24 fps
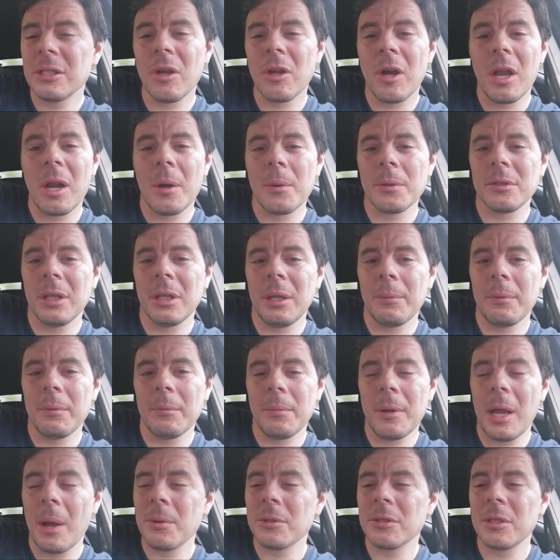kids thought I was
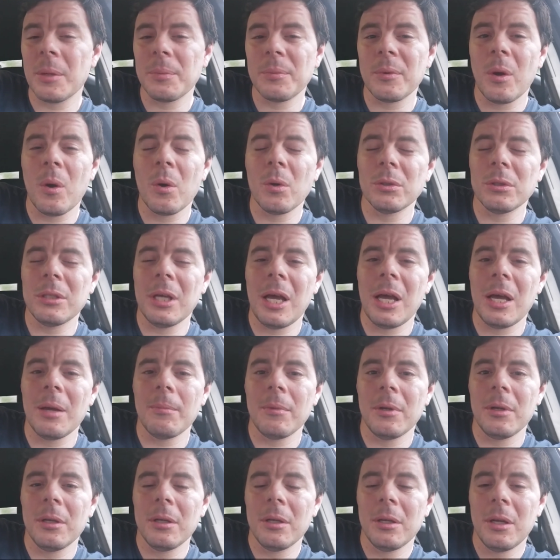sleeping, but I was up the whole
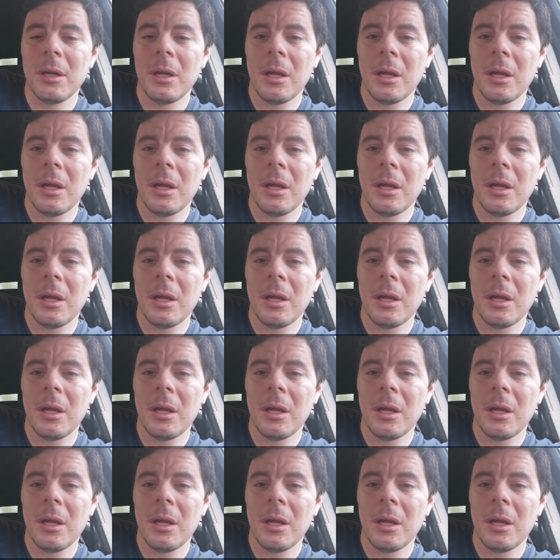time.